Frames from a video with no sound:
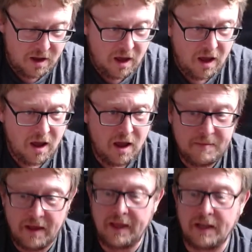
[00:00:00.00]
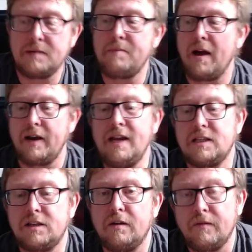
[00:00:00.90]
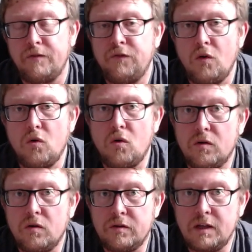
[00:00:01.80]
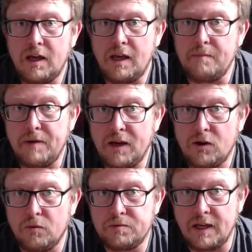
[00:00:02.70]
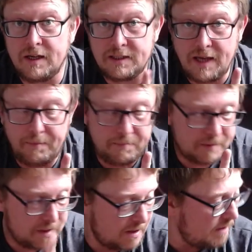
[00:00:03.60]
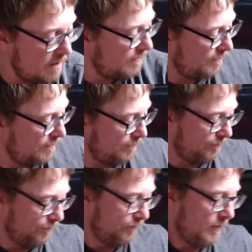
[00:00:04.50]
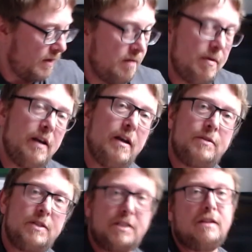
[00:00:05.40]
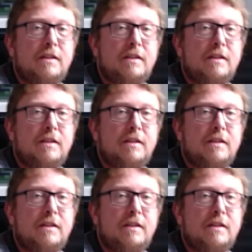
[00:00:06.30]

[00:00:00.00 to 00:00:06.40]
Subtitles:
And that's about it for the pickups, except you may have noticed in the